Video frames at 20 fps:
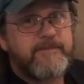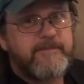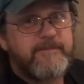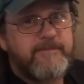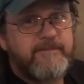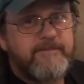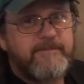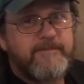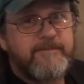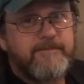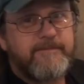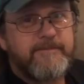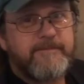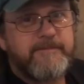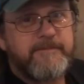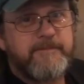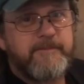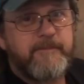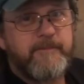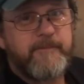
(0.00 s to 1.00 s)

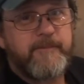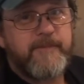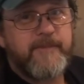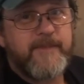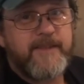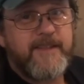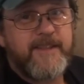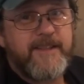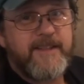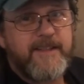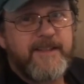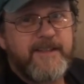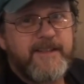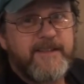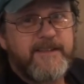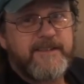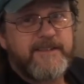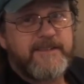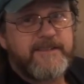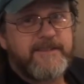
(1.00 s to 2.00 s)

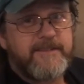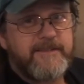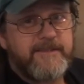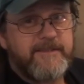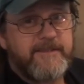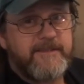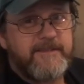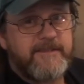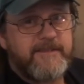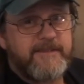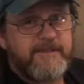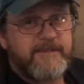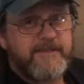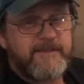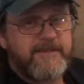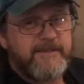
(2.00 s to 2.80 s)
No one is speaking in this clip.